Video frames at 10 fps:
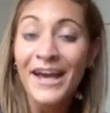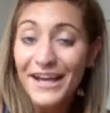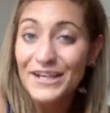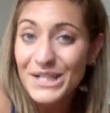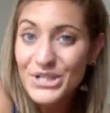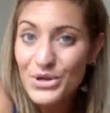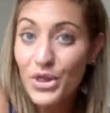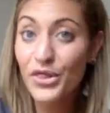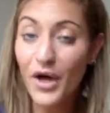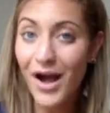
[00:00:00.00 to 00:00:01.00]
initial
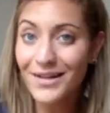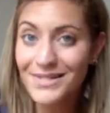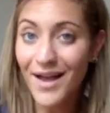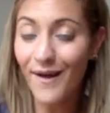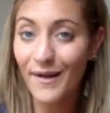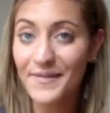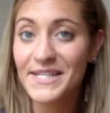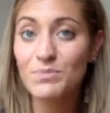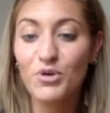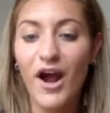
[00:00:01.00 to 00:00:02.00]
thoughts on
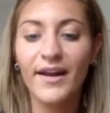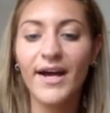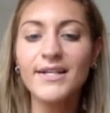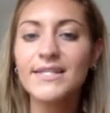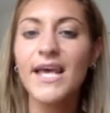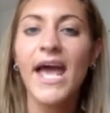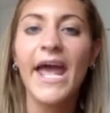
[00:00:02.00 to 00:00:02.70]
this product.